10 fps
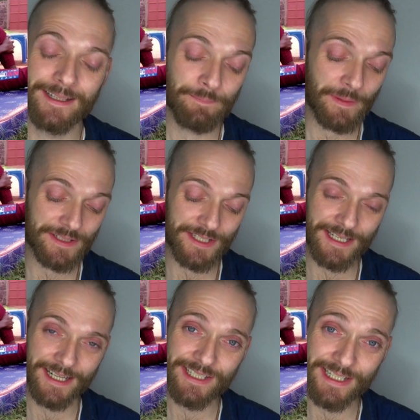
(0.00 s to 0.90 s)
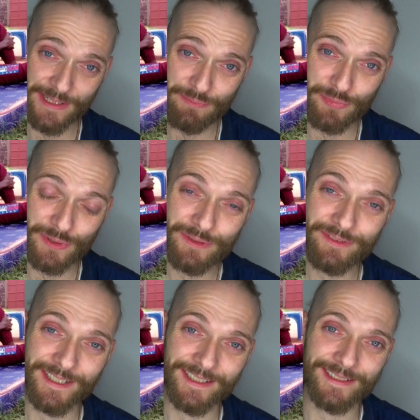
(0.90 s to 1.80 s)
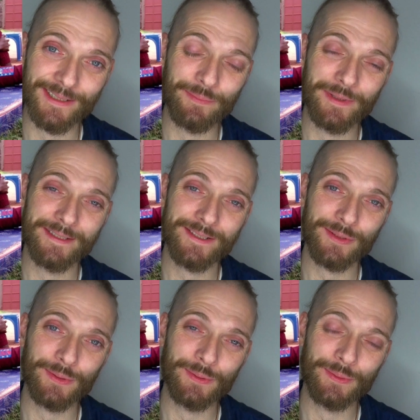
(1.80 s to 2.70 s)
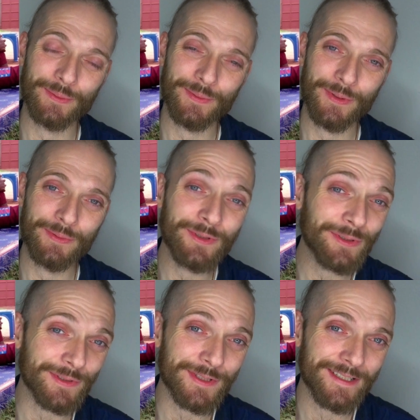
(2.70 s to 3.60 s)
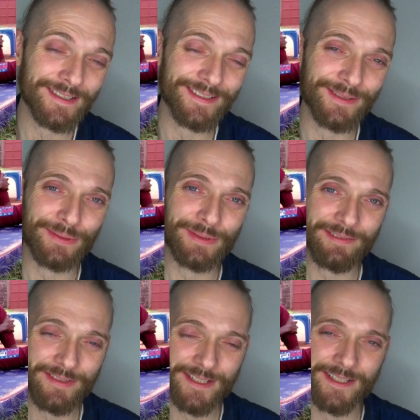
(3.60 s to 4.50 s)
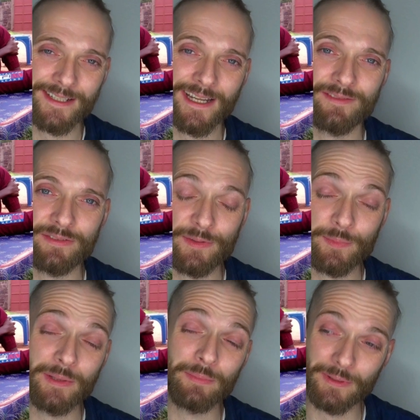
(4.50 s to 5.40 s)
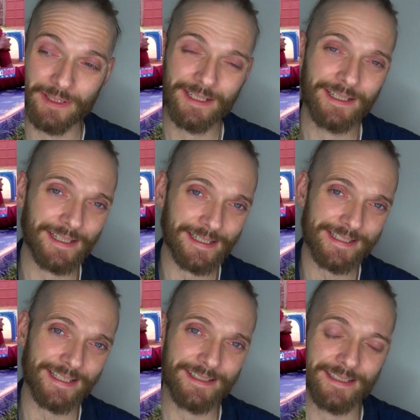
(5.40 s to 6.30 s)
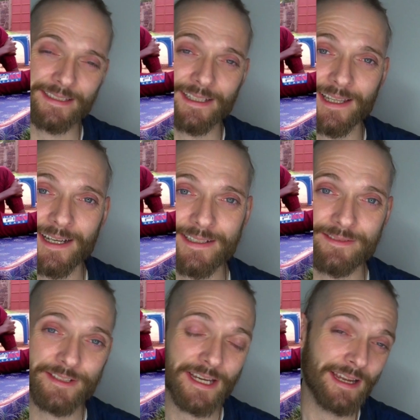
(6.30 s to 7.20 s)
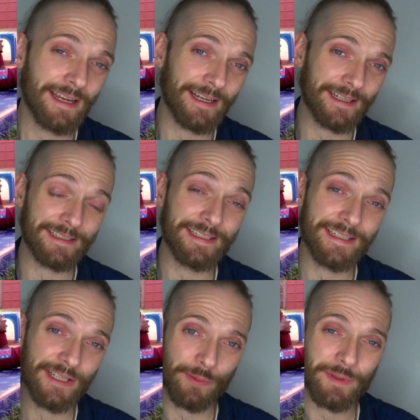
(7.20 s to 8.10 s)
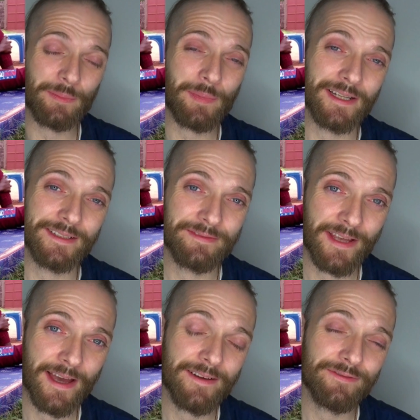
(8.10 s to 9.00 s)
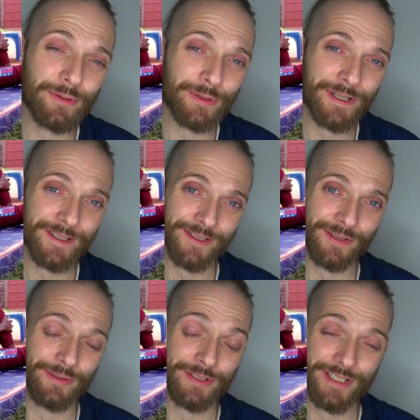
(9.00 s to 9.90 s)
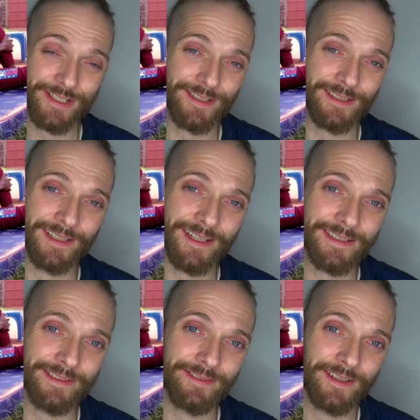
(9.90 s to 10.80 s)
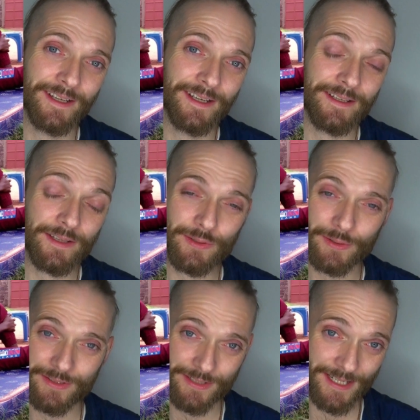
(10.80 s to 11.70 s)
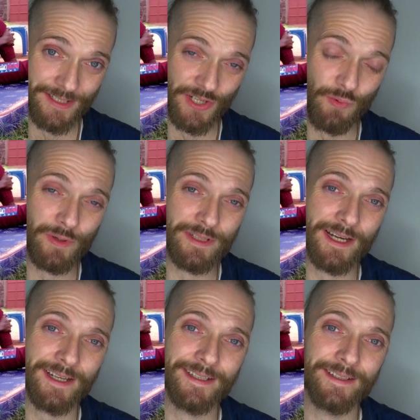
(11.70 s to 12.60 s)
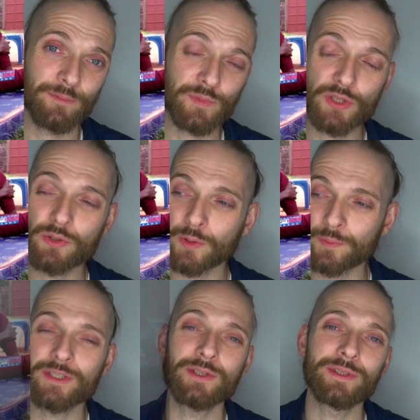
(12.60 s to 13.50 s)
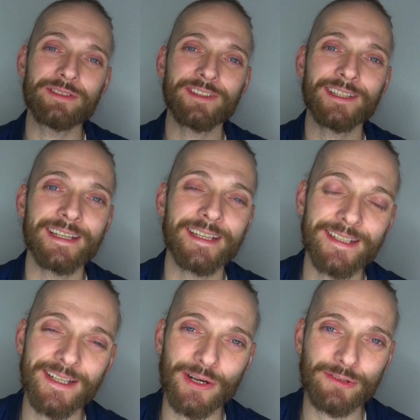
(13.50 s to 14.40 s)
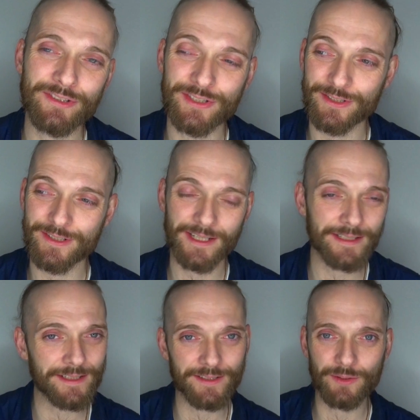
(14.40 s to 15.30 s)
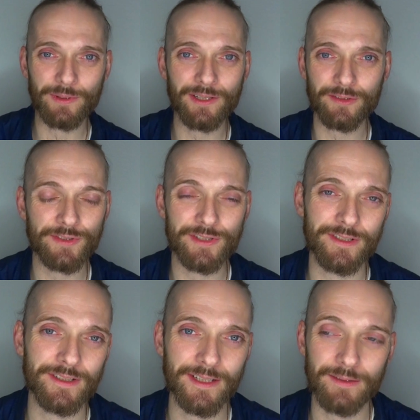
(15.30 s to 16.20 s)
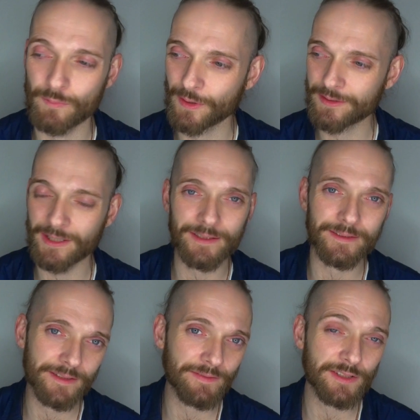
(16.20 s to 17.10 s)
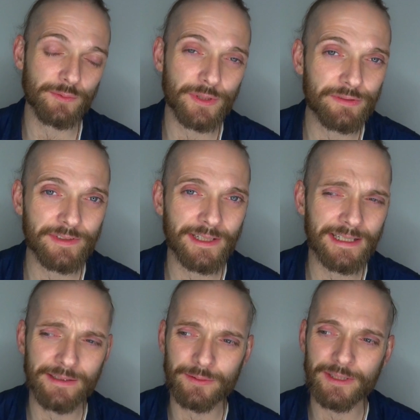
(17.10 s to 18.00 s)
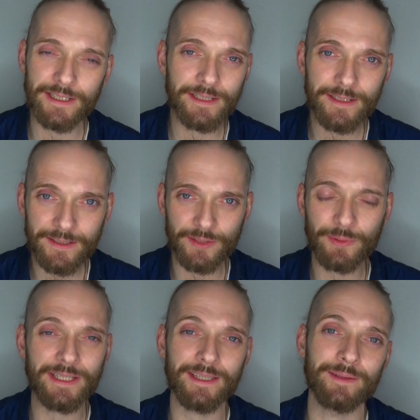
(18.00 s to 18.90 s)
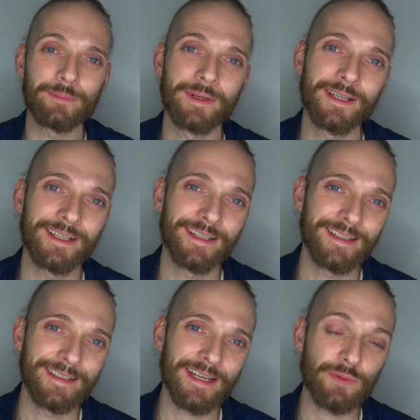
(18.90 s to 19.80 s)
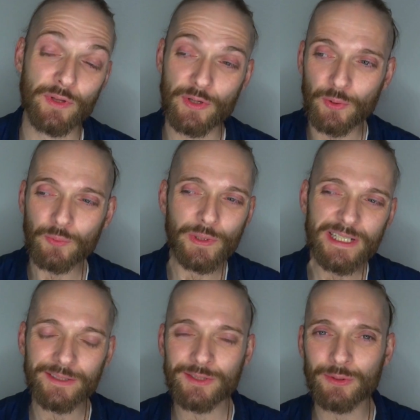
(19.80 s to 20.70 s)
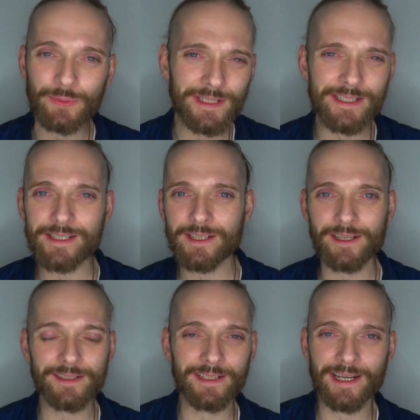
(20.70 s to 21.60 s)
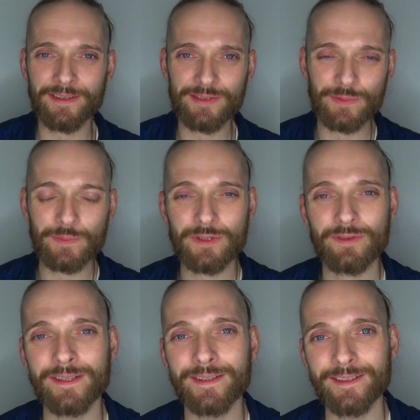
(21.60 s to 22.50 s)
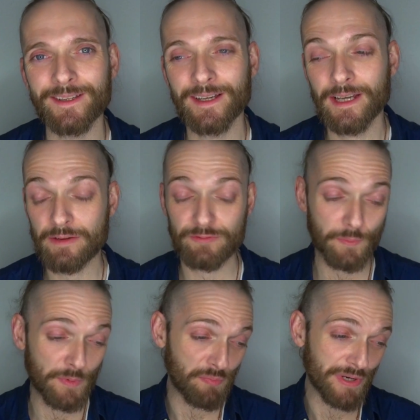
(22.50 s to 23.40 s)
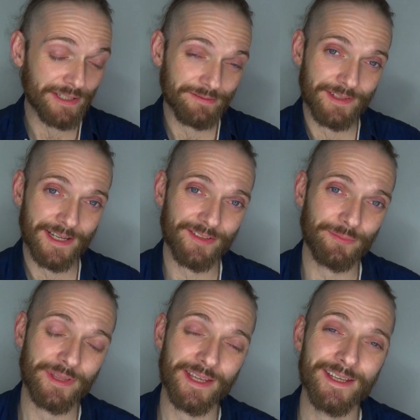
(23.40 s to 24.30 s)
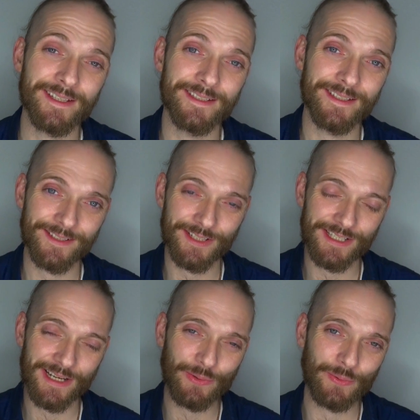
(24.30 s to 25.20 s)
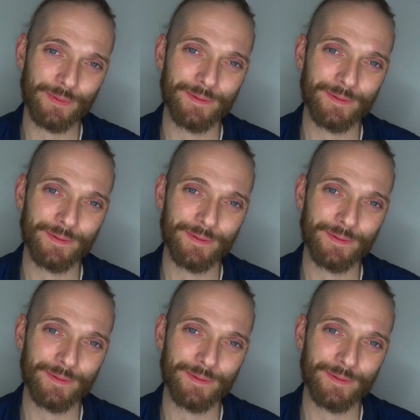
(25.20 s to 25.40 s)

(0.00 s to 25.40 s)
and she's actually improving a little bit. So who knows, you know, never say never for people extending their lives. I had a lady come into palliative care 4 years ago. She's still alive. The doctor said she would die. She told me she only felt like eating oranges, and I said, you eat oranges then, nothing else. If that's what you feel like only eating, you eat them. And within a week or 2 weeks, she started to gather some strength. And from the brink of death with AIDS, she's now